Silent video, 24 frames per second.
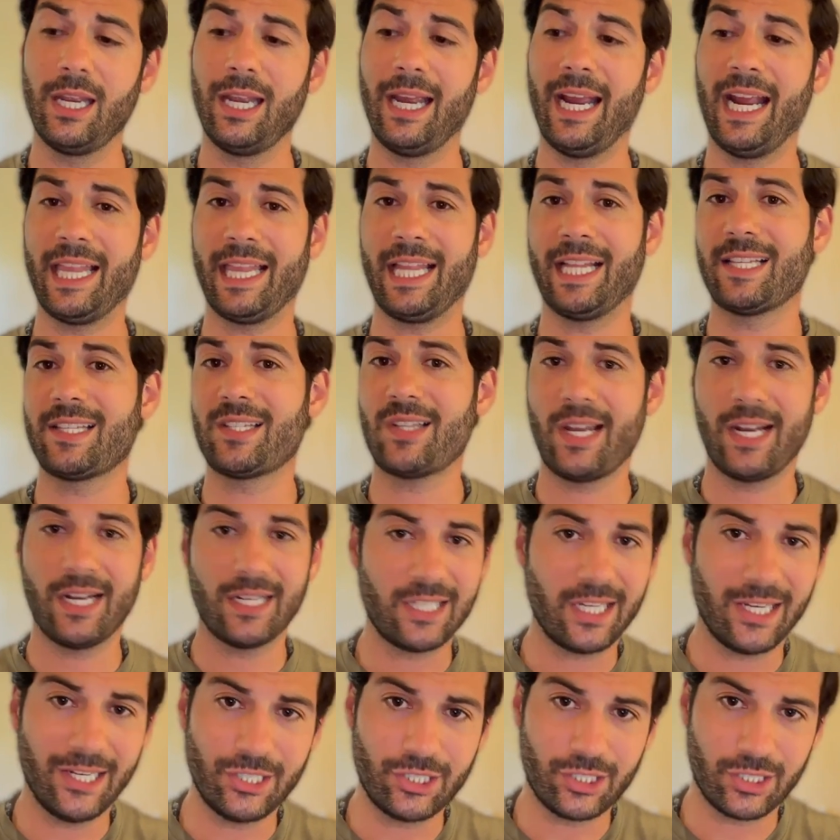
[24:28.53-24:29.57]
And then
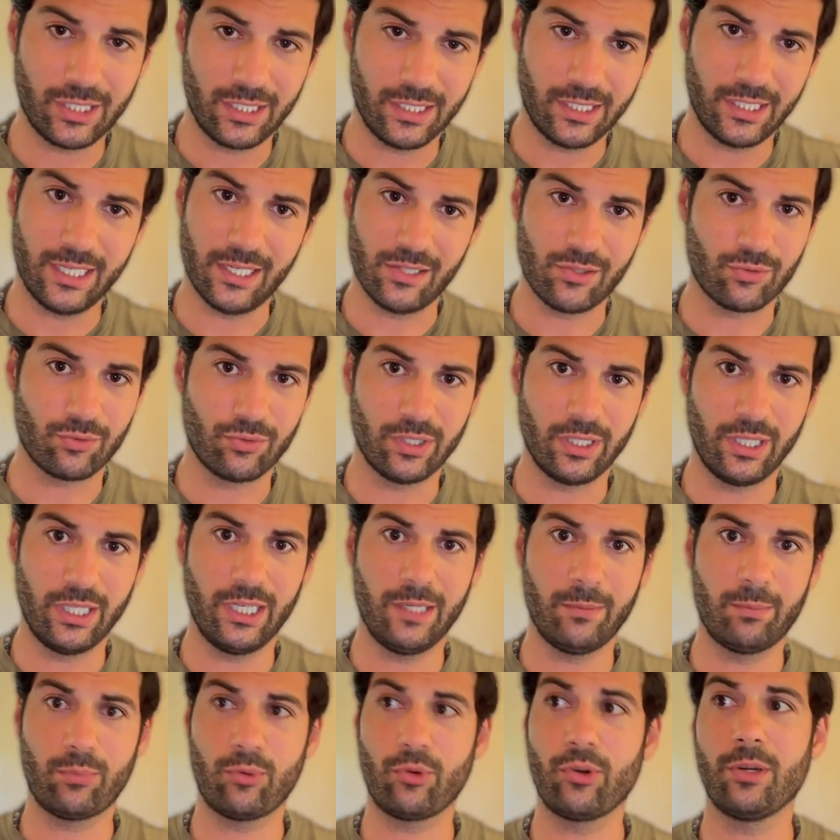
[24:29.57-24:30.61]
sanitation is
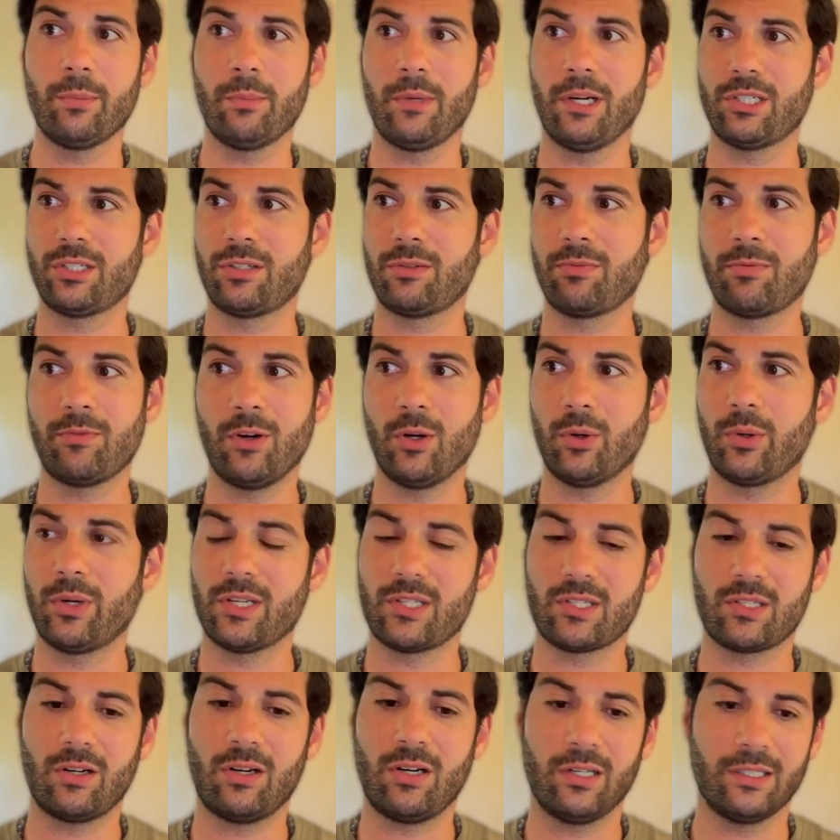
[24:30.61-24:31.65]
really pretty much
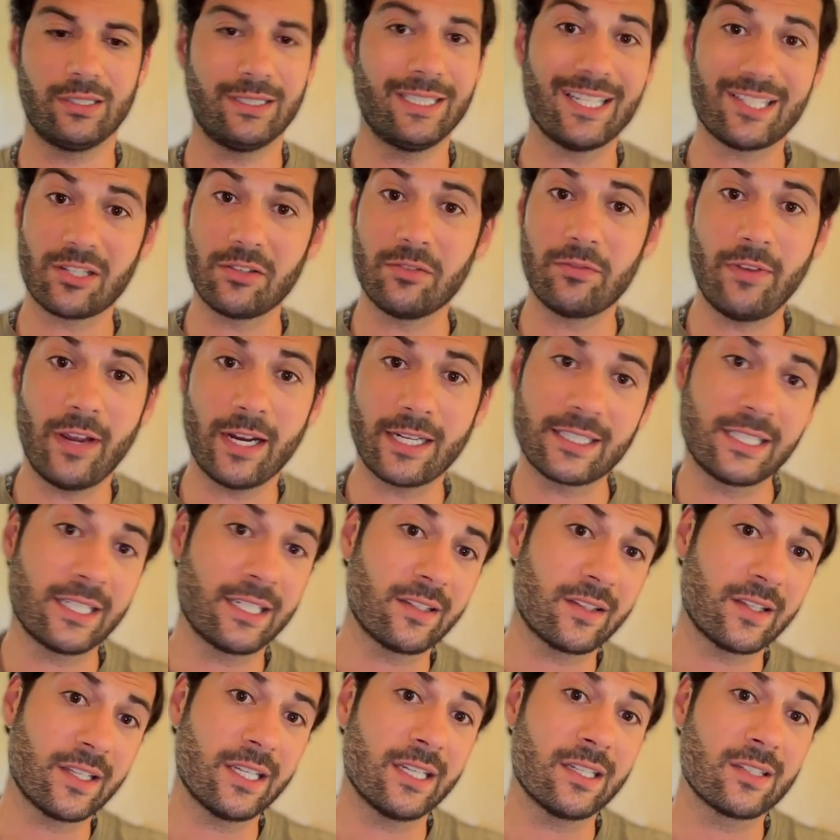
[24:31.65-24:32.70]
focused on
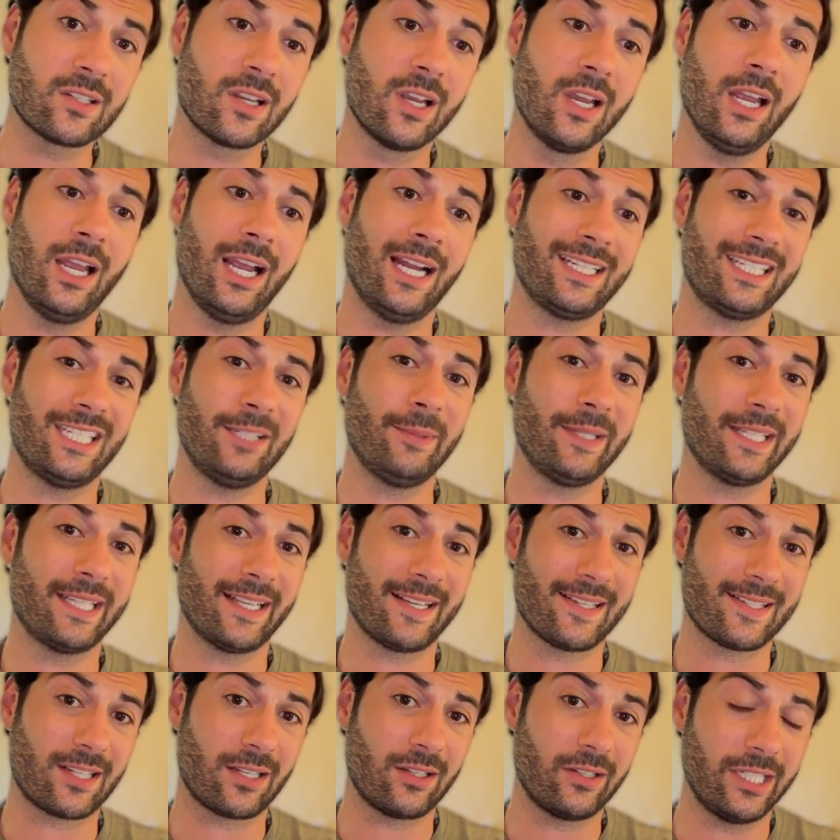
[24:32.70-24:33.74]
disinfecting things and keeping
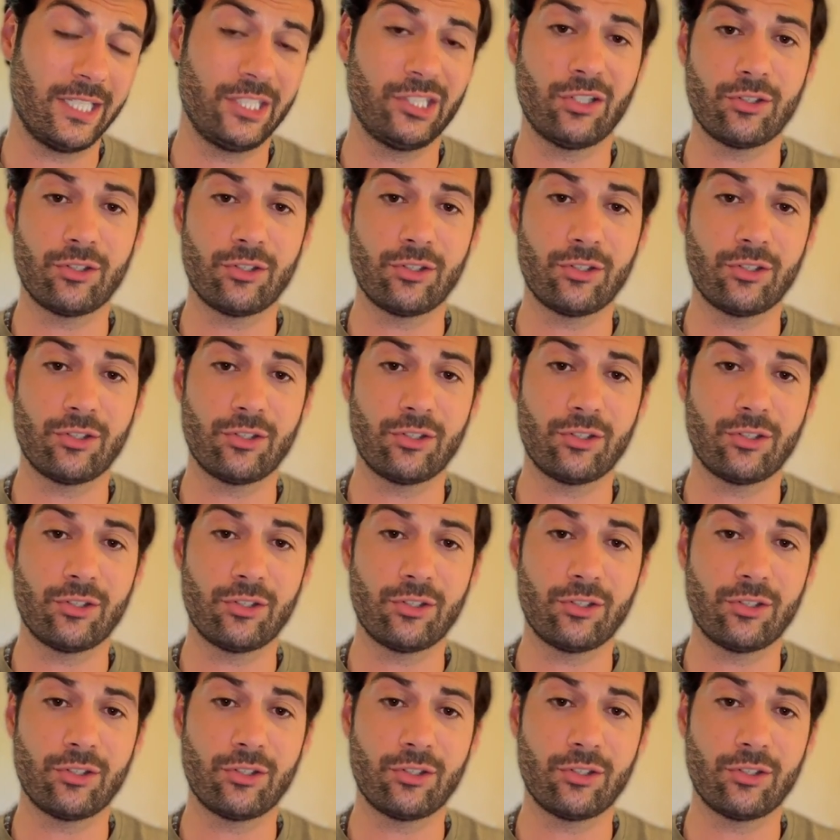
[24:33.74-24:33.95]
things clean,